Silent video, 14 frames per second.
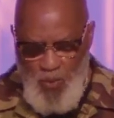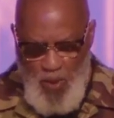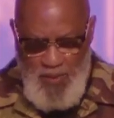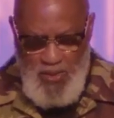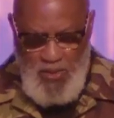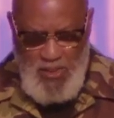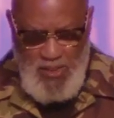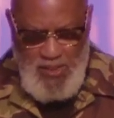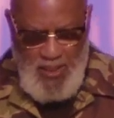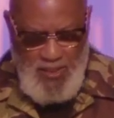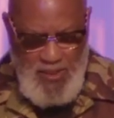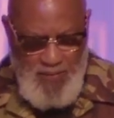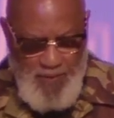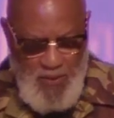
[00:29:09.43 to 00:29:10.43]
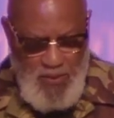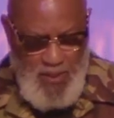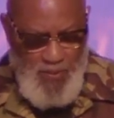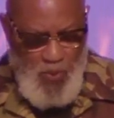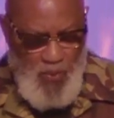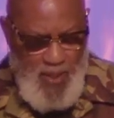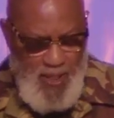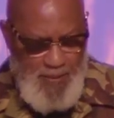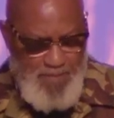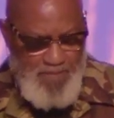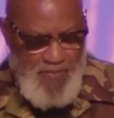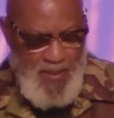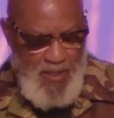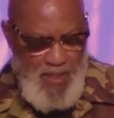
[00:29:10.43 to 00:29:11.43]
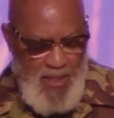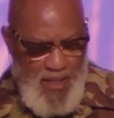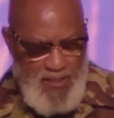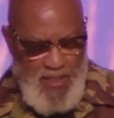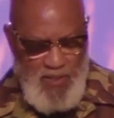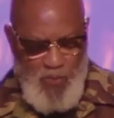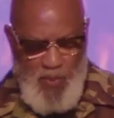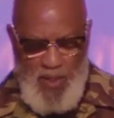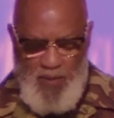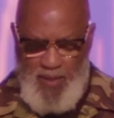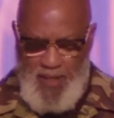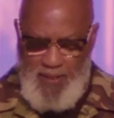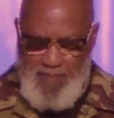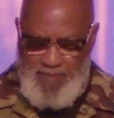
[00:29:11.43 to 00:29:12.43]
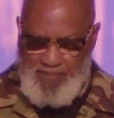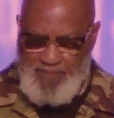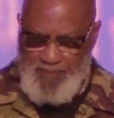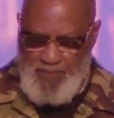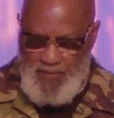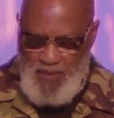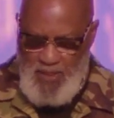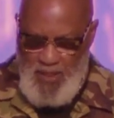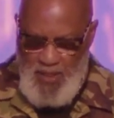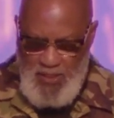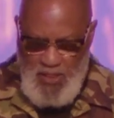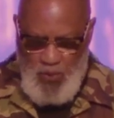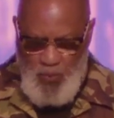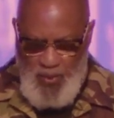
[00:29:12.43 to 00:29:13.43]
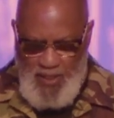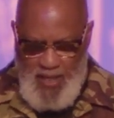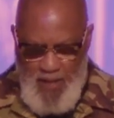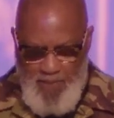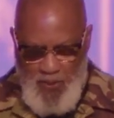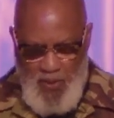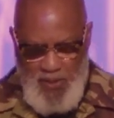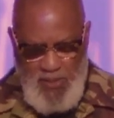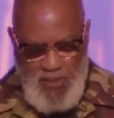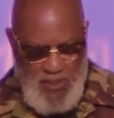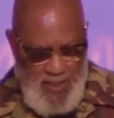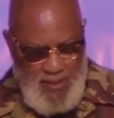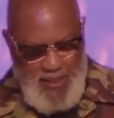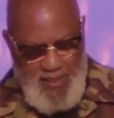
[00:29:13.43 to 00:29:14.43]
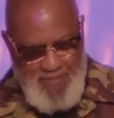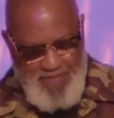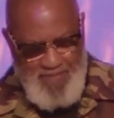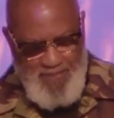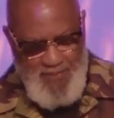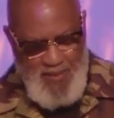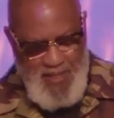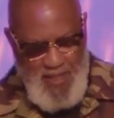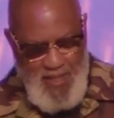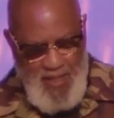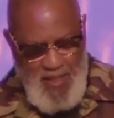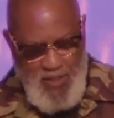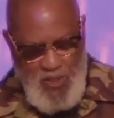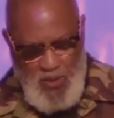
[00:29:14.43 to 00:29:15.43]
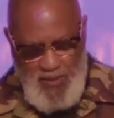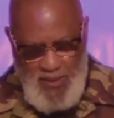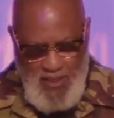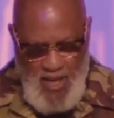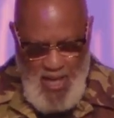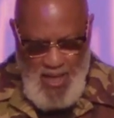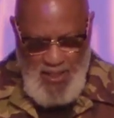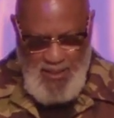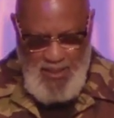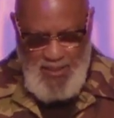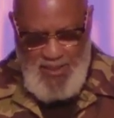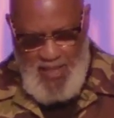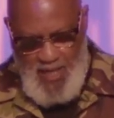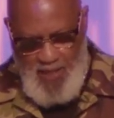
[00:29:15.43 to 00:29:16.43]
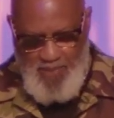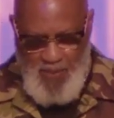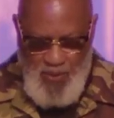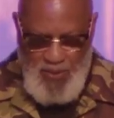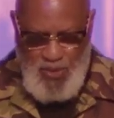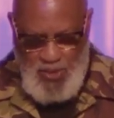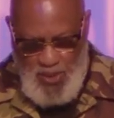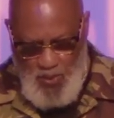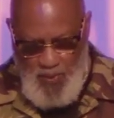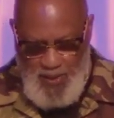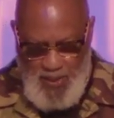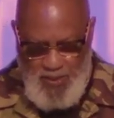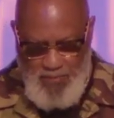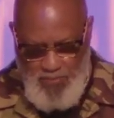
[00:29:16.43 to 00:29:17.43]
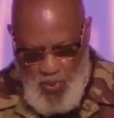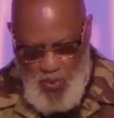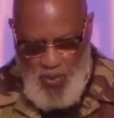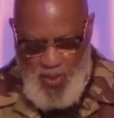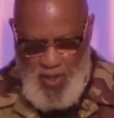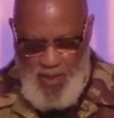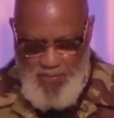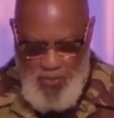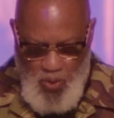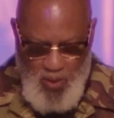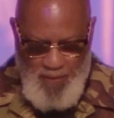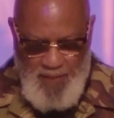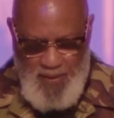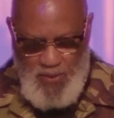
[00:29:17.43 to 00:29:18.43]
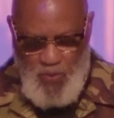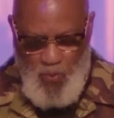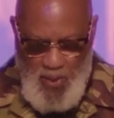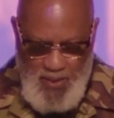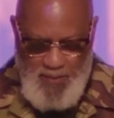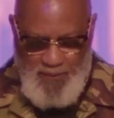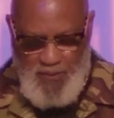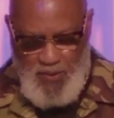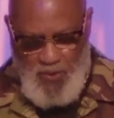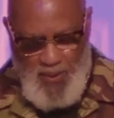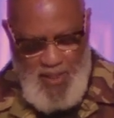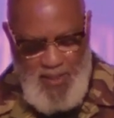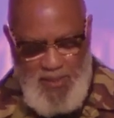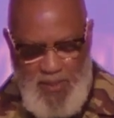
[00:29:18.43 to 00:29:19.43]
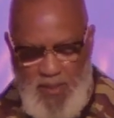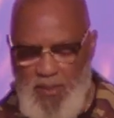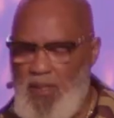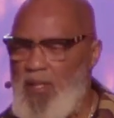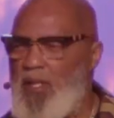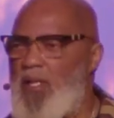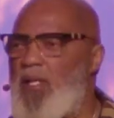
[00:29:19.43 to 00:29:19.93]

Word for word: Romans 6 and verse number 1, he says, Well then, should we keep on sinning so that God can keep on showing us more and more of his wonderful grace?